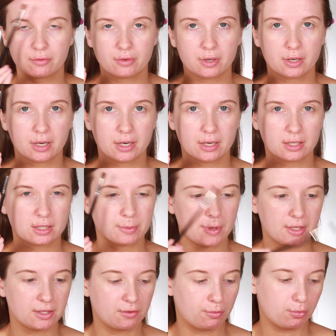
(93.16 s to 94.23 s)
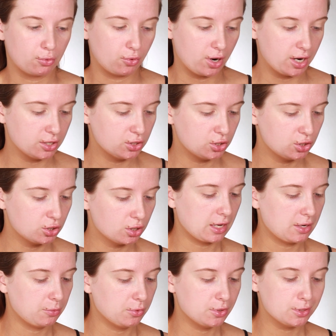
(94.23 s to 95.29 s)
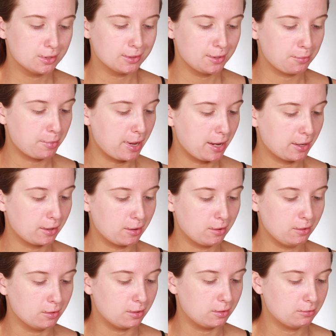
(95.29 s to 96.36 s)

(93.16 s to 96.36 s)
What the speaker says: very inexpensive brush, and we're just going to pack it on.